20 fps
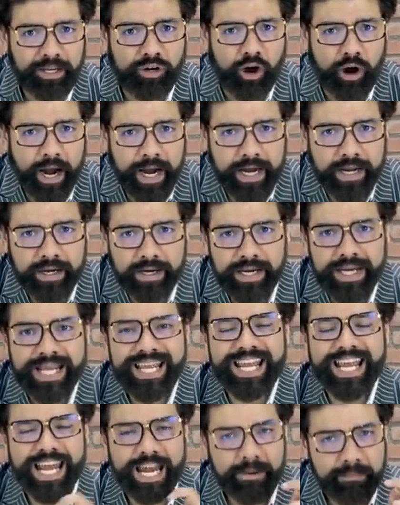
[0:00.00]
coin,
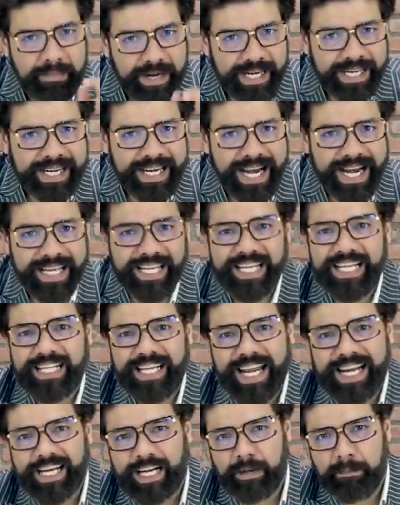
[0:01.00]
immediately
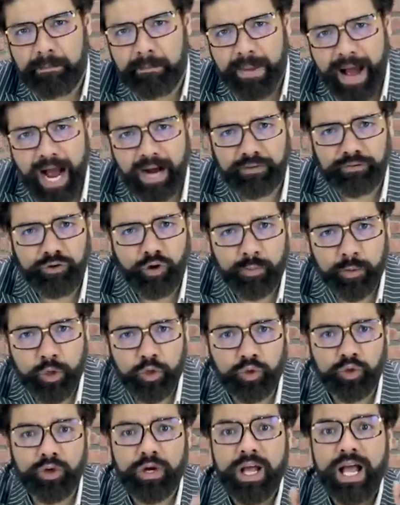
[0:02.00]
take it back from
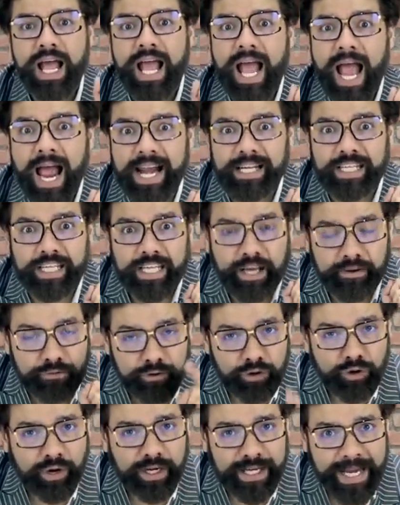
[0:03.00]
you and give
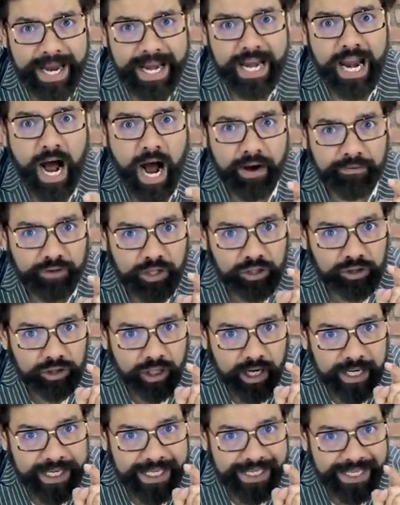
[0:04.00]
you again after
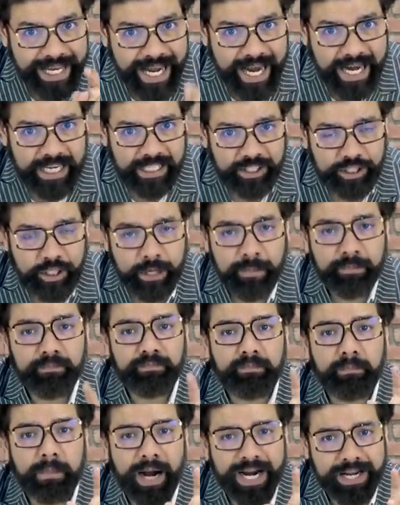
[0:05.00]
30 days
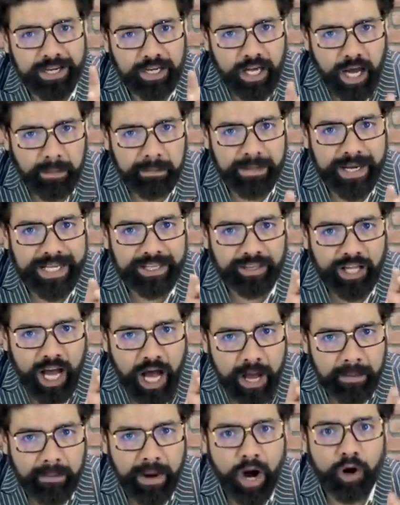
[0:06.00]
by doubling the
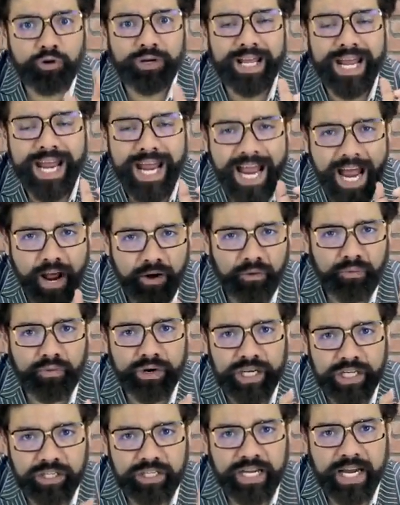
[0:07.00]
amount
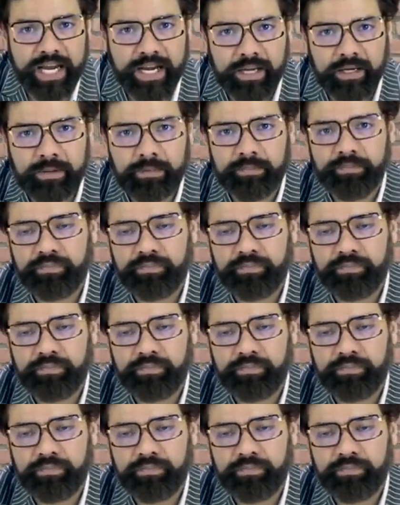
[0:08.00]
every day.